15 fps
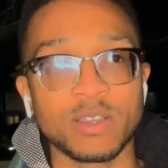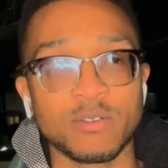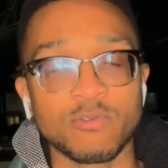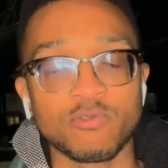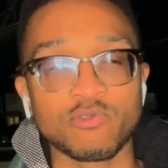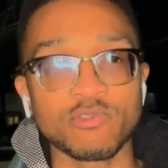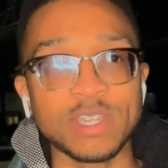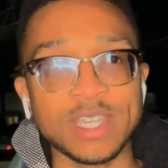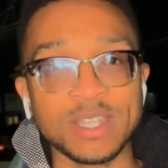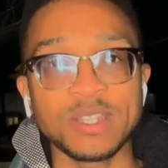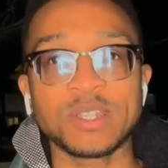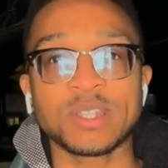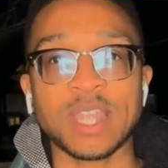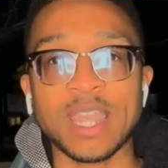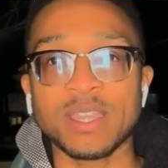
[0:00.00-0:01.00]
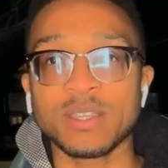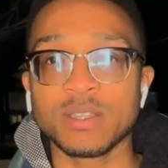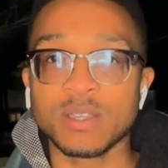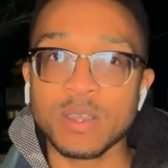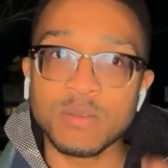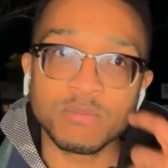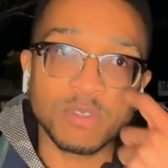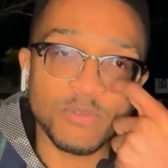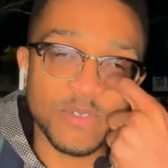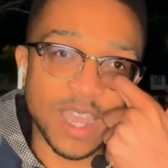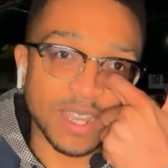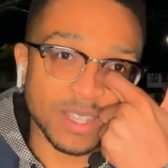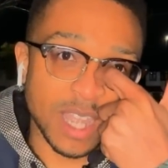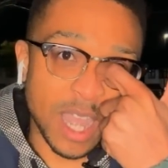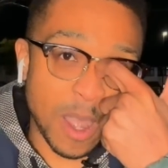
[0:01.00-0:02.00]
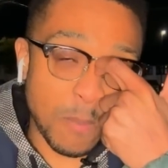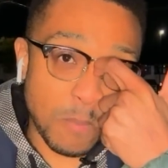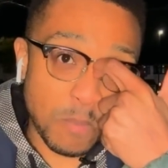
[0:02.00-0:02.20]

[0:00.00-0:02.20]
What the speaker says: reinstate the fact that